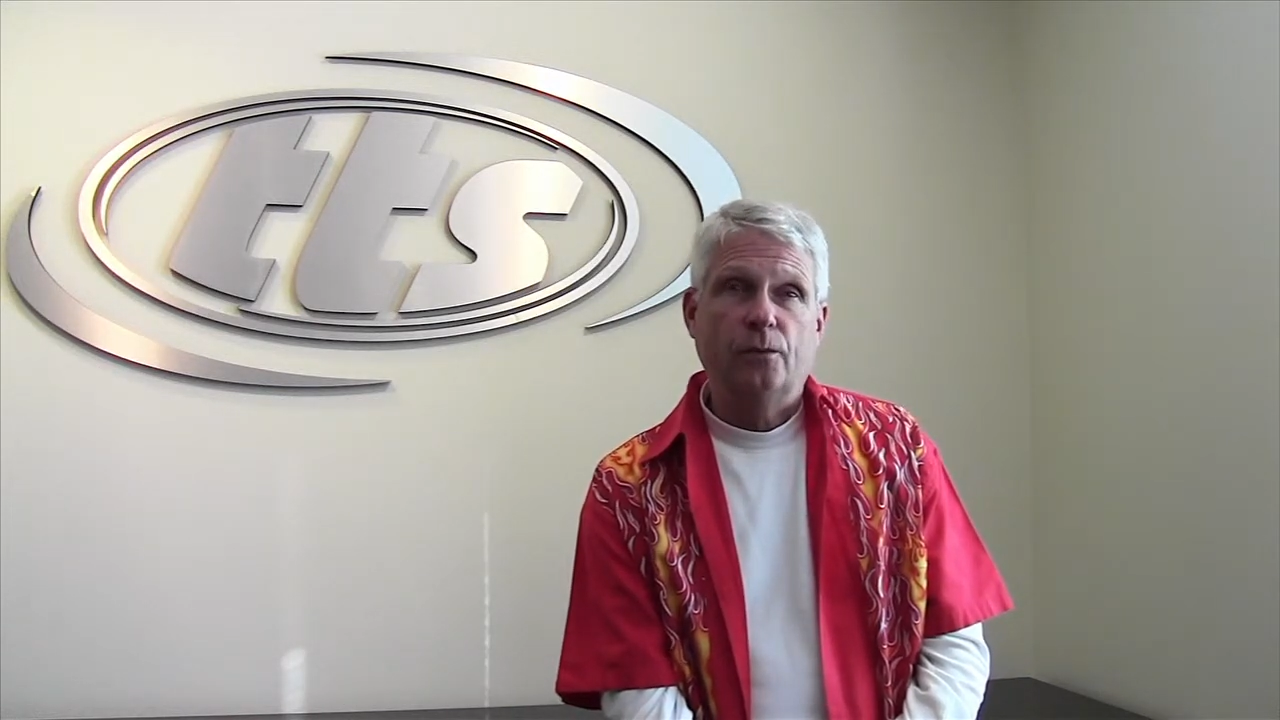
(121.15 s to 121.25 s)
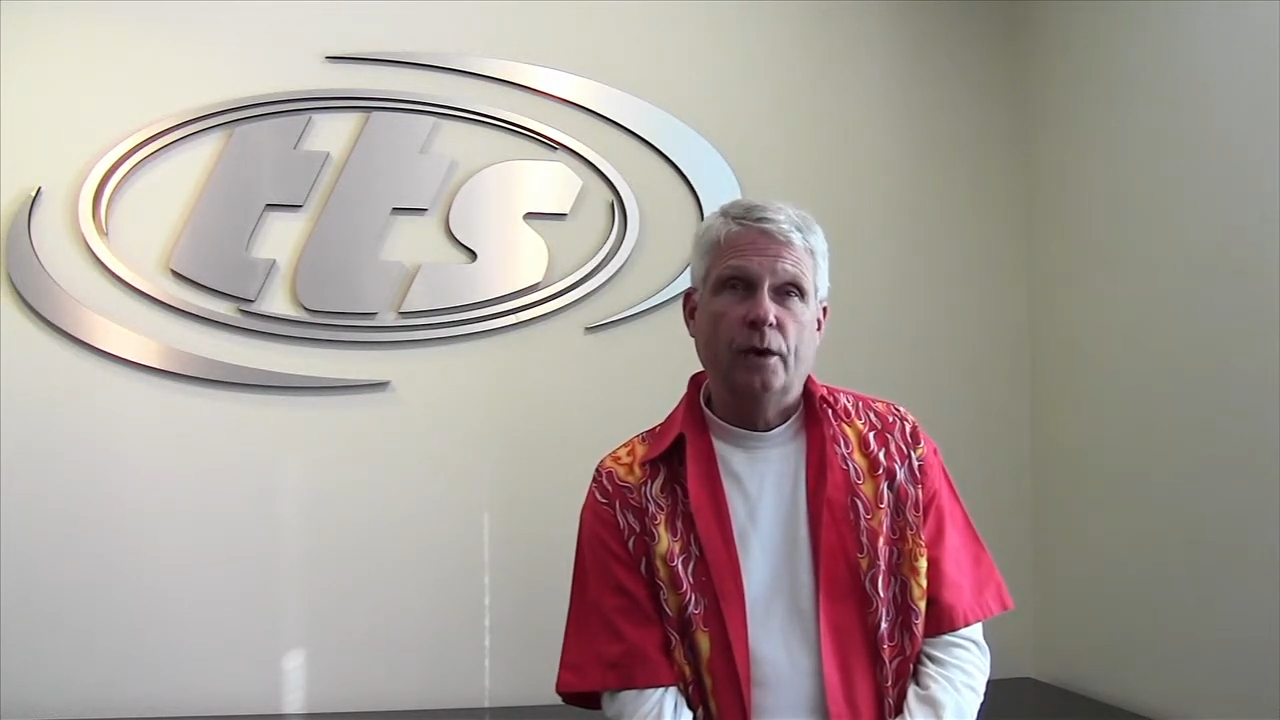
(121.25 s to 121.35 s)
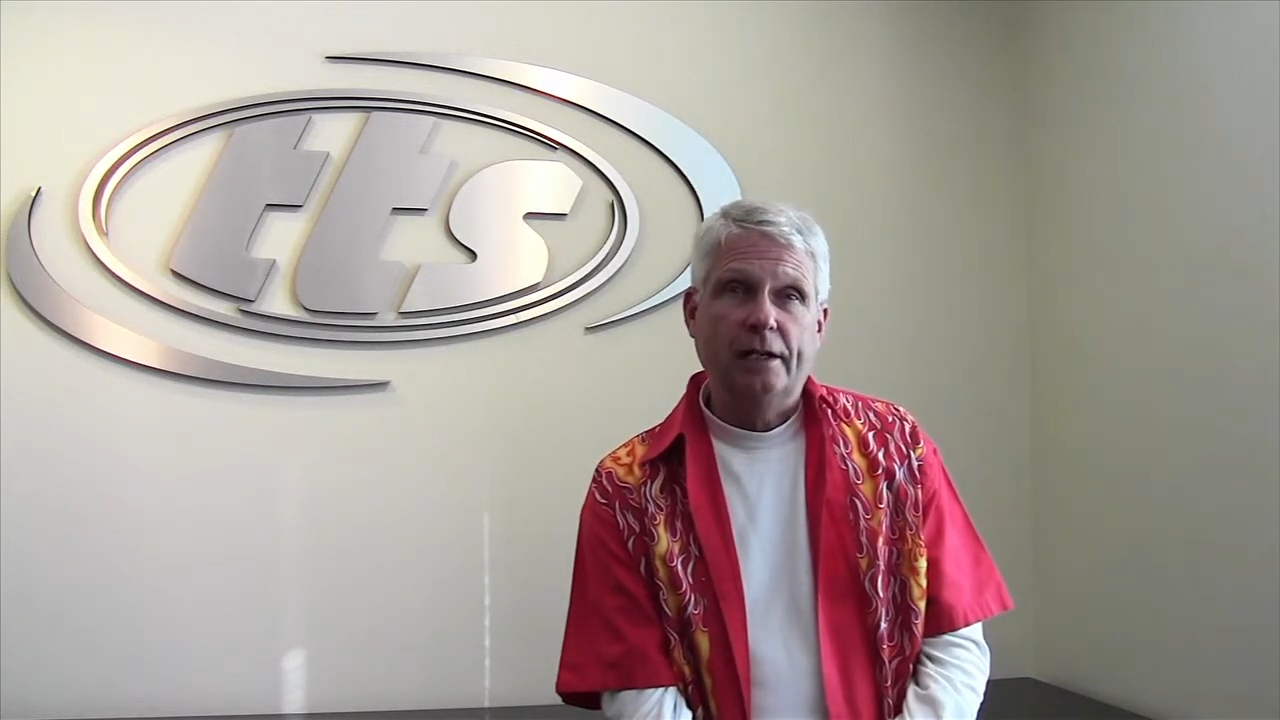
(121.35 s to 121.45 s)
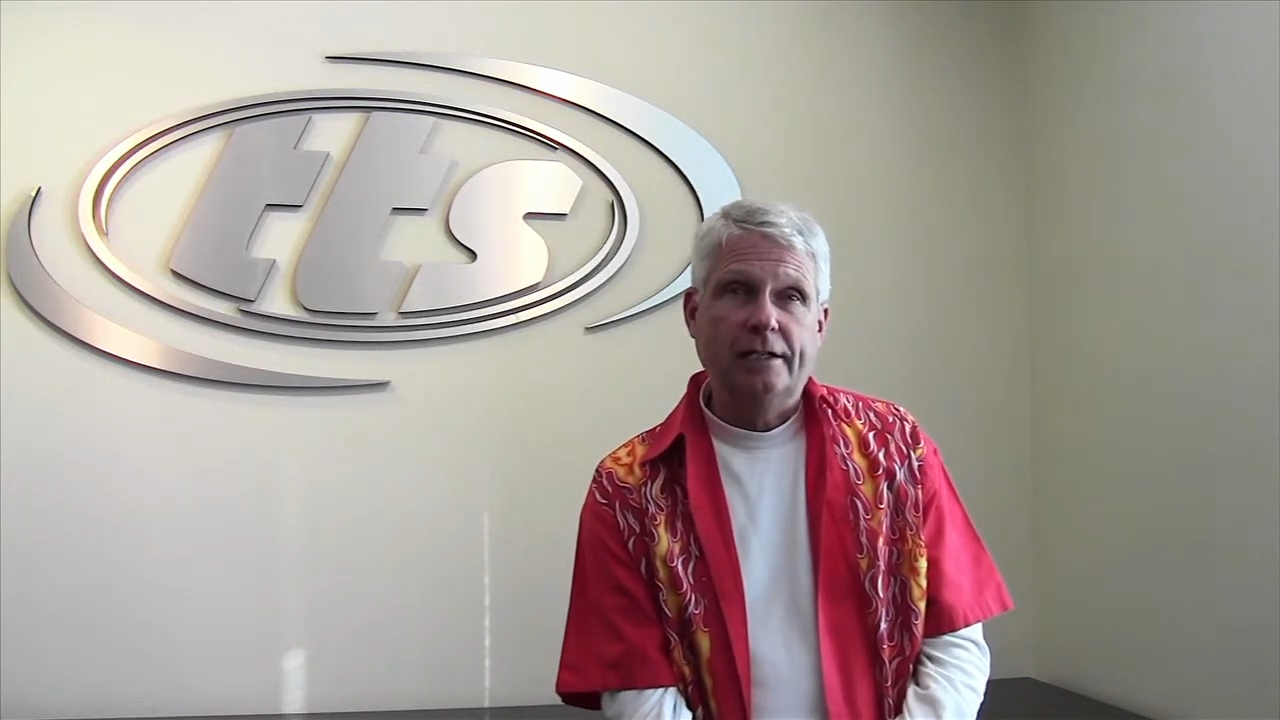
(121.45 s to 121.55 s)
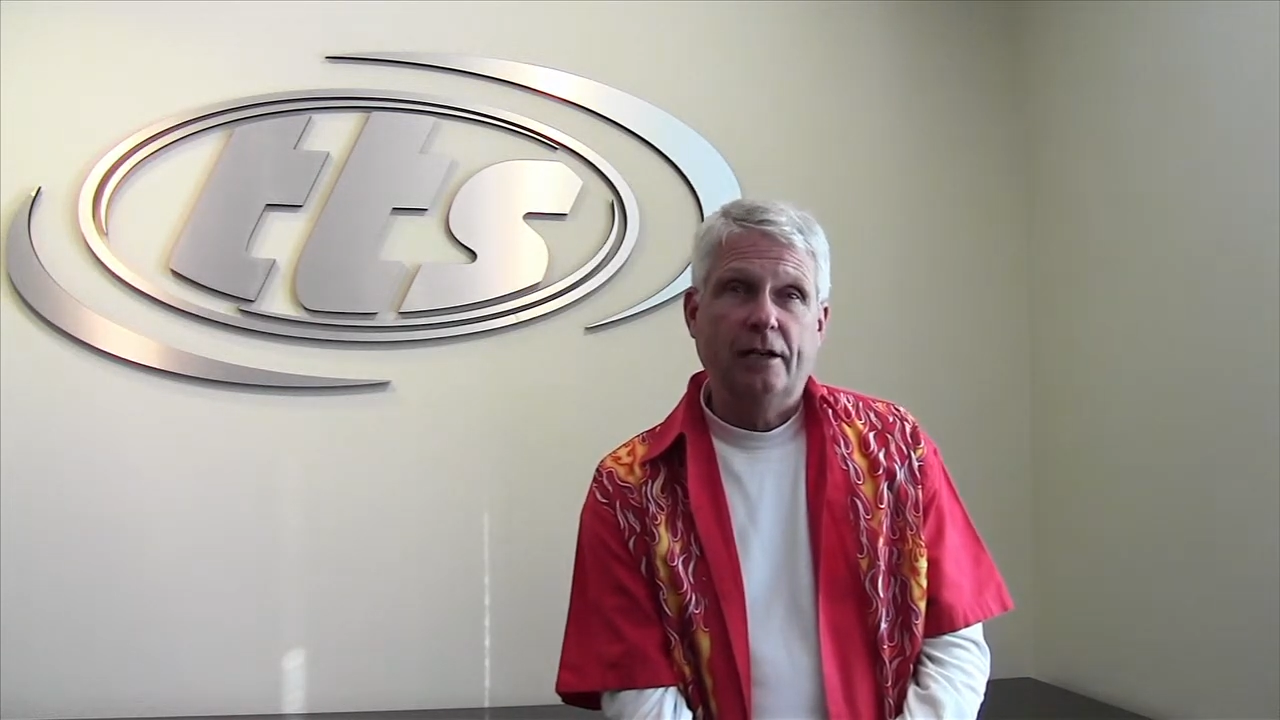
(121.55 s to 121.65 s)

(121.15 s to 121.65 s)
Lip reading: the right